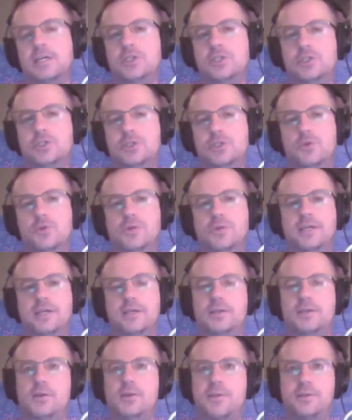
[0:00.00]

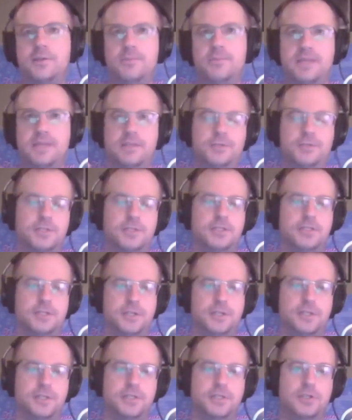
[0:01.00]
you're able to make those
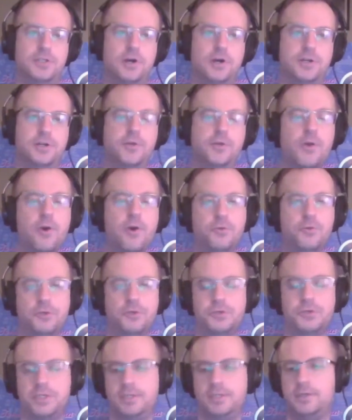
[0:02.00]
decisions on your own
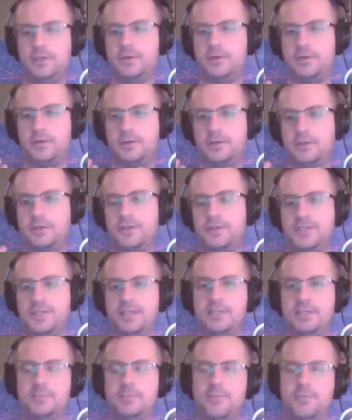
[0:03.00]
using your
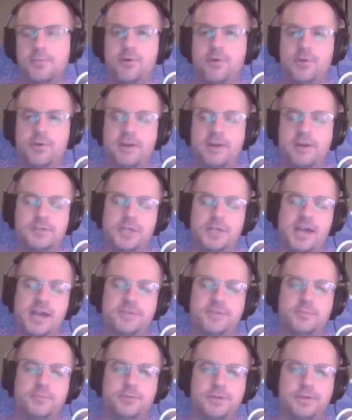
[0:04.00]
senses before you actually have
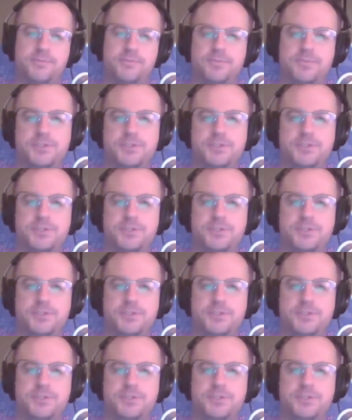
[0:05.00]
to put